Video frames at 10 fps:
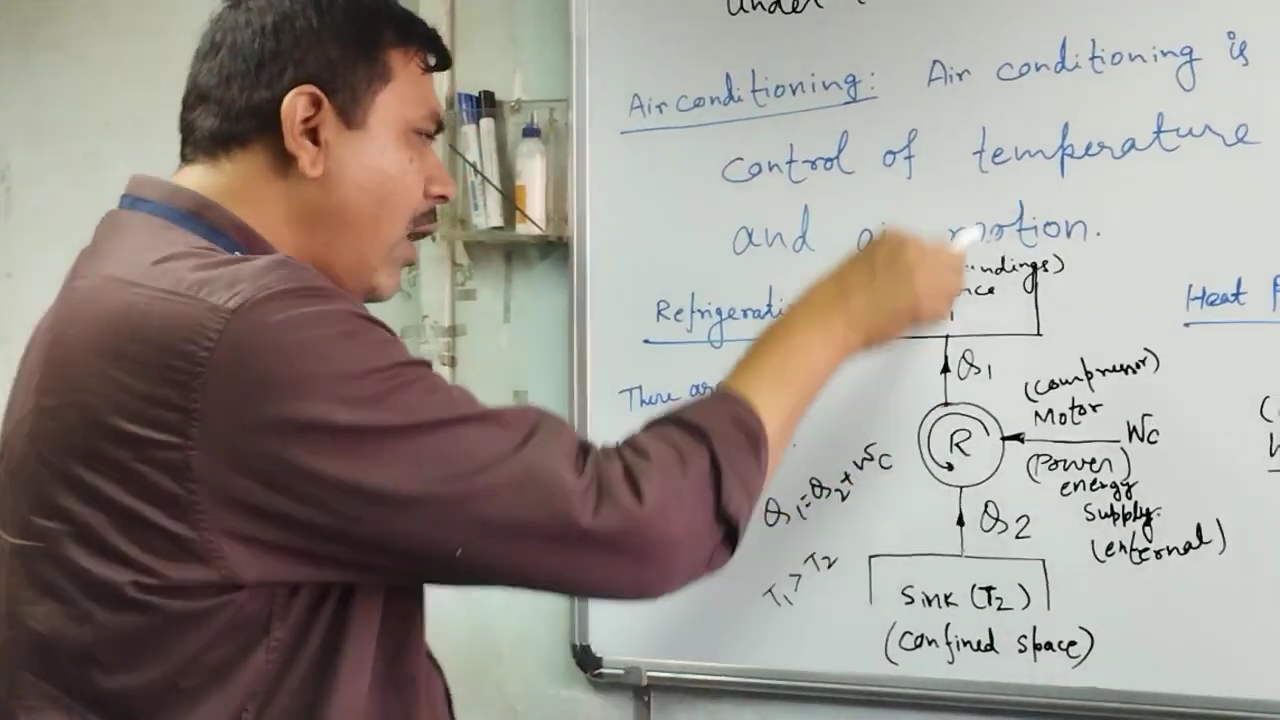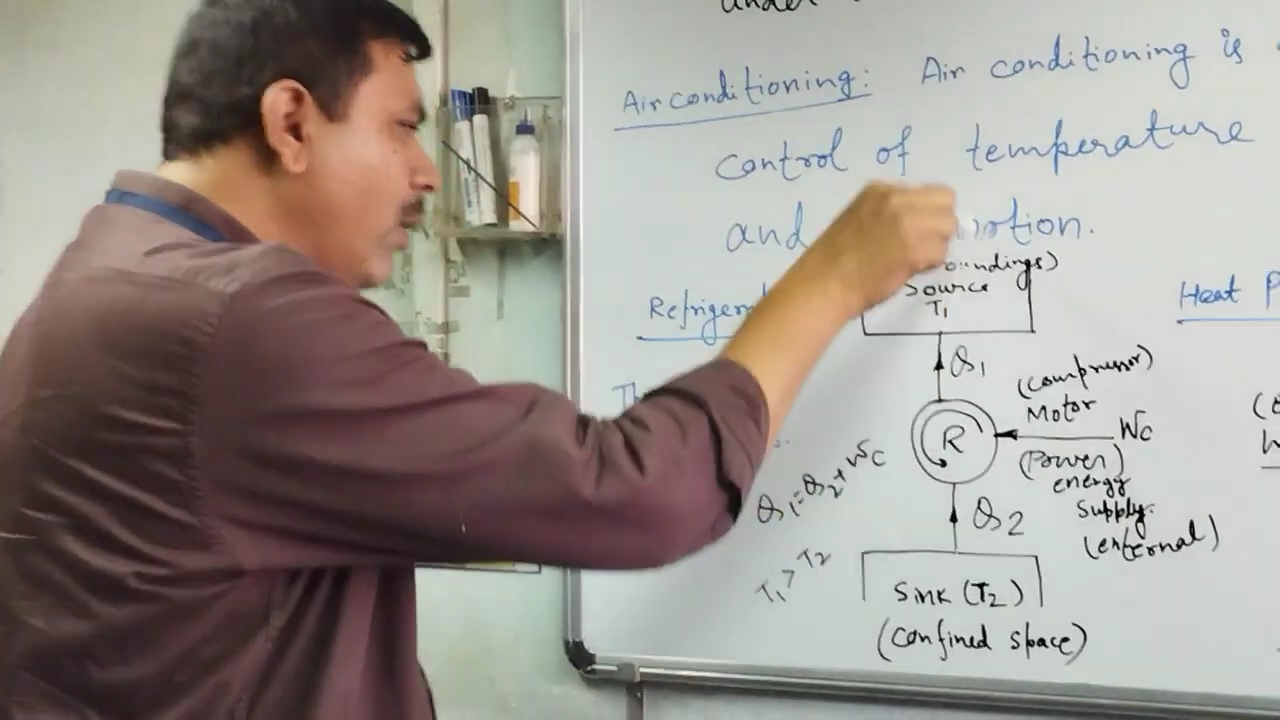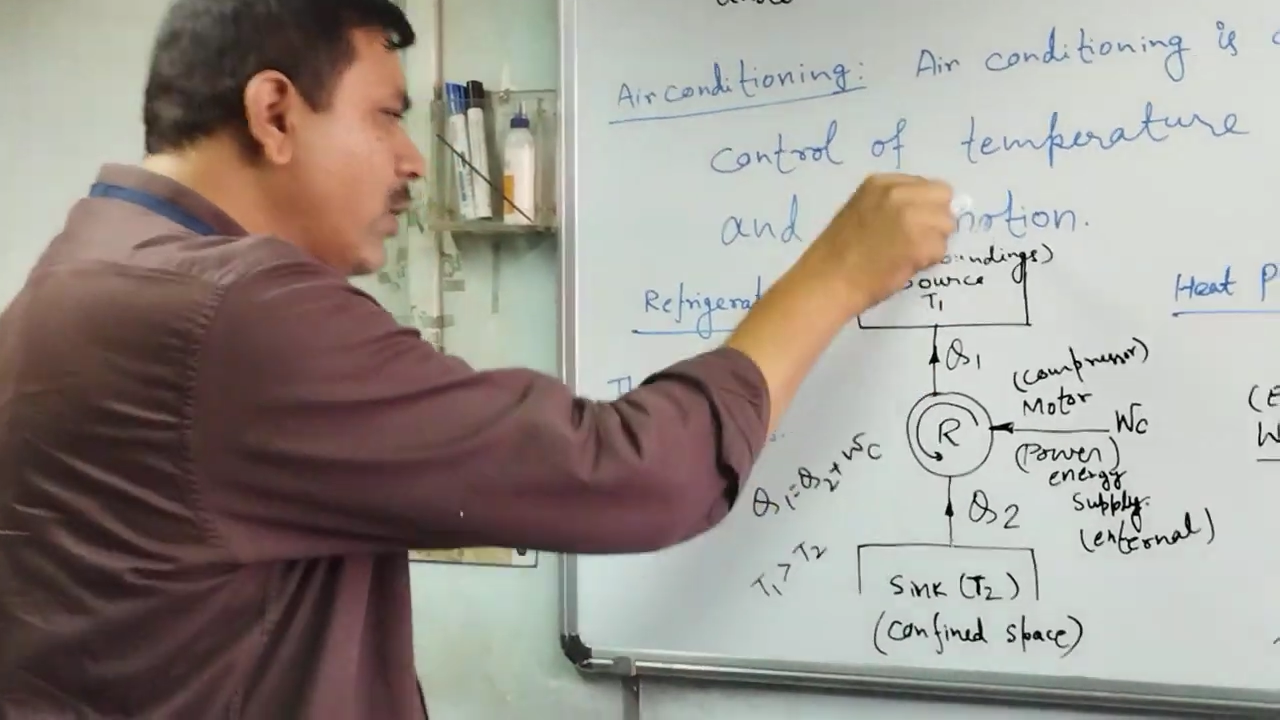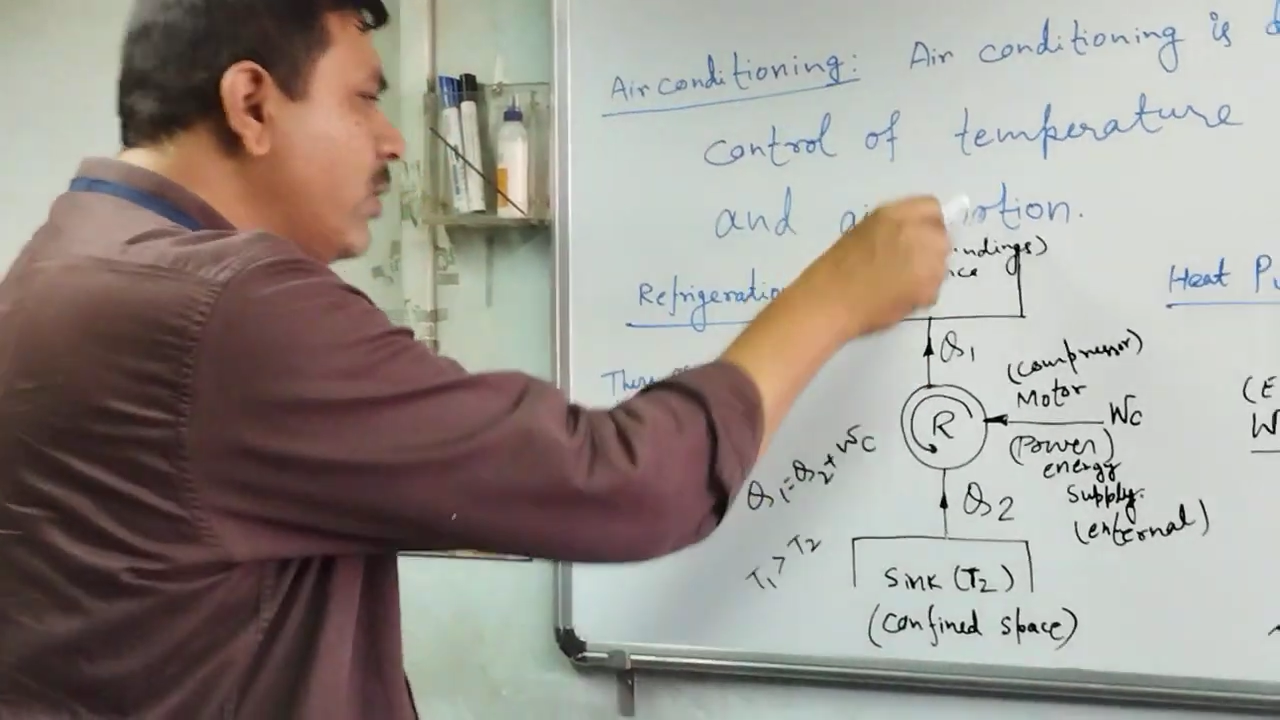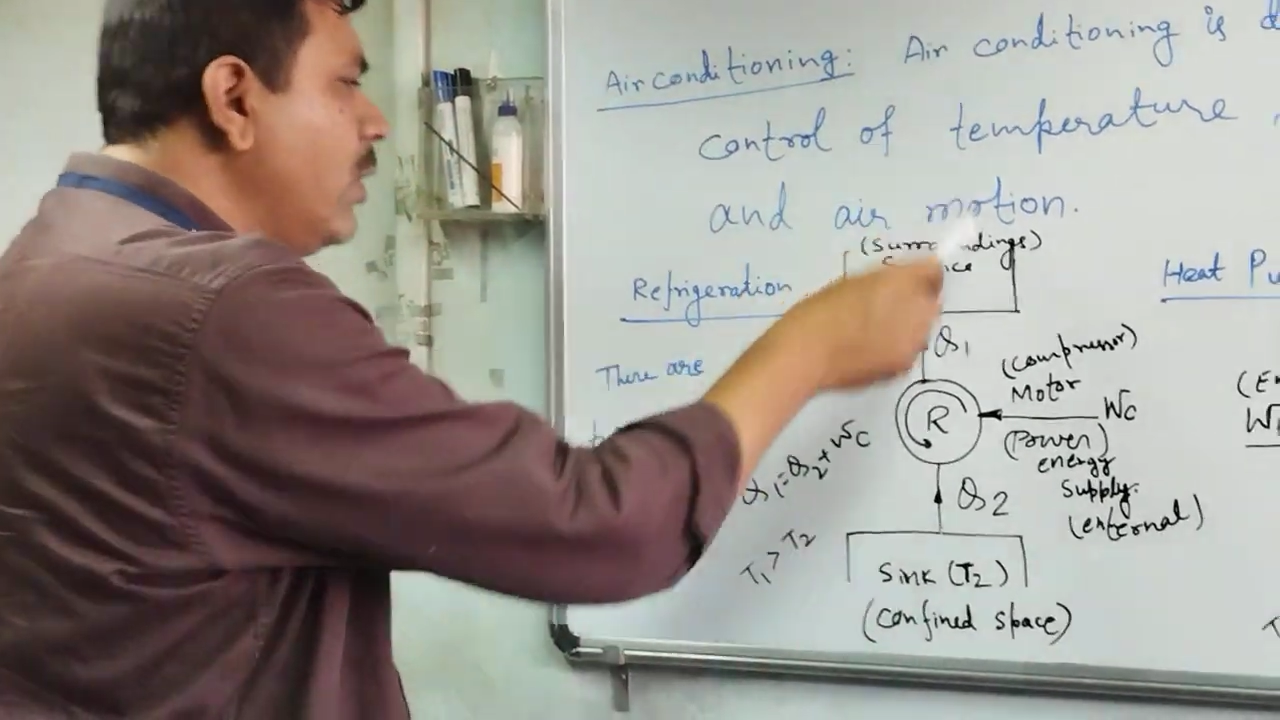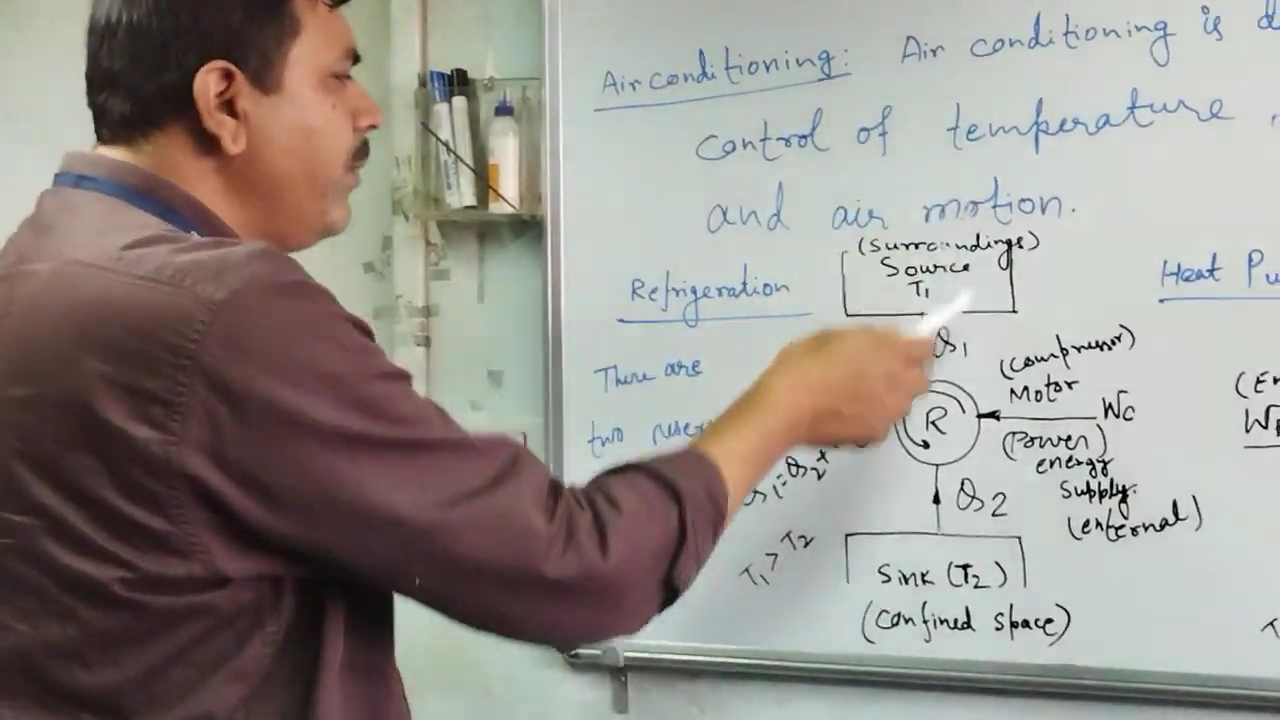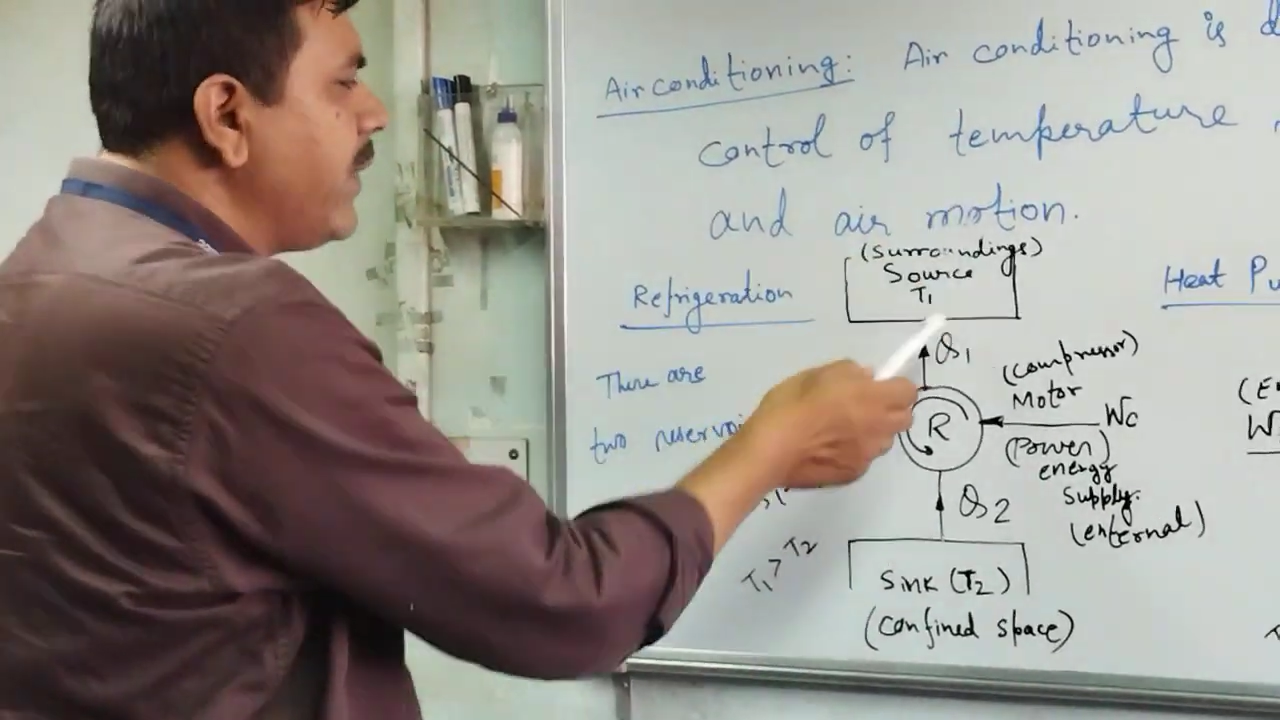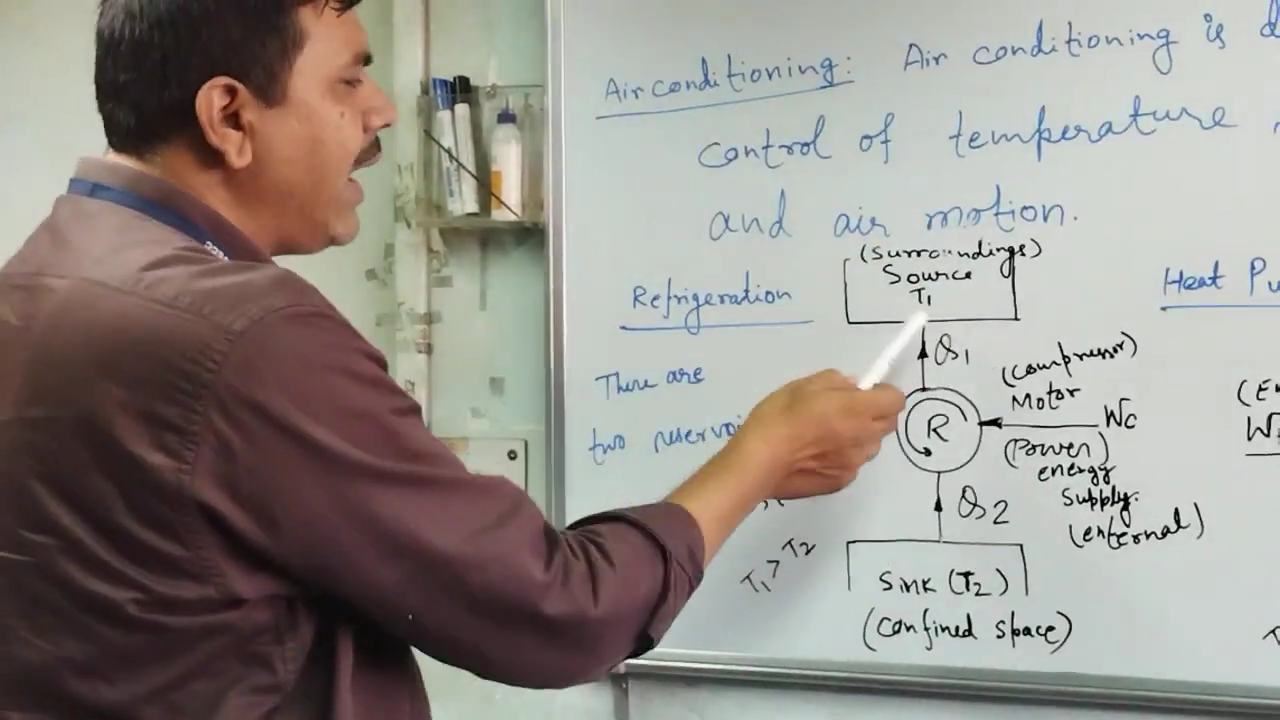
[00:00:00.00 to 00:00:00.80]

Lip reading: also